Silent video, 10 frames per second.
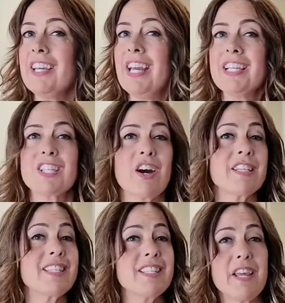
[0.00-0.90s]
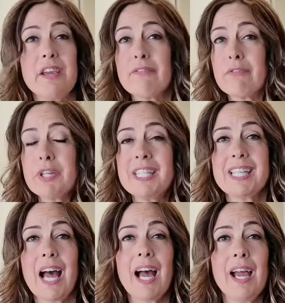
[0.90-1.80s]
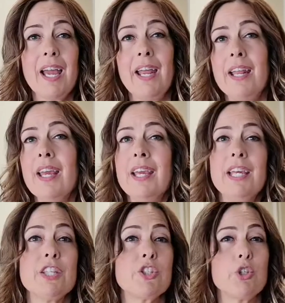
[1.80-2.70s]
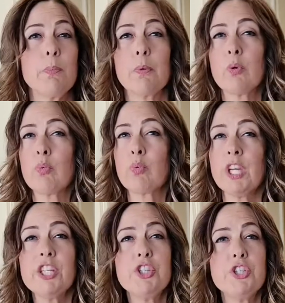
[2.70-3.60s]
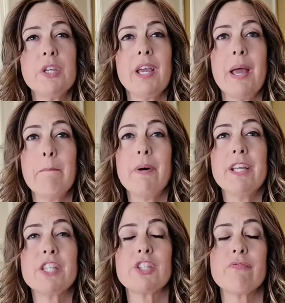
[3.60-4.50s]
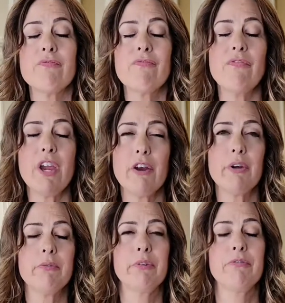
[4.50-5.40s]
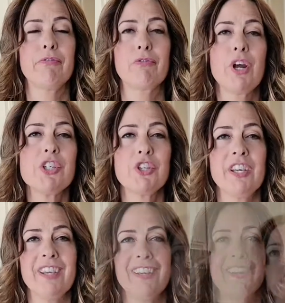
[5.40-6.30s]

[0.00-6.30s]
it's got a savory side, it's super rich, but it's very refreshing. I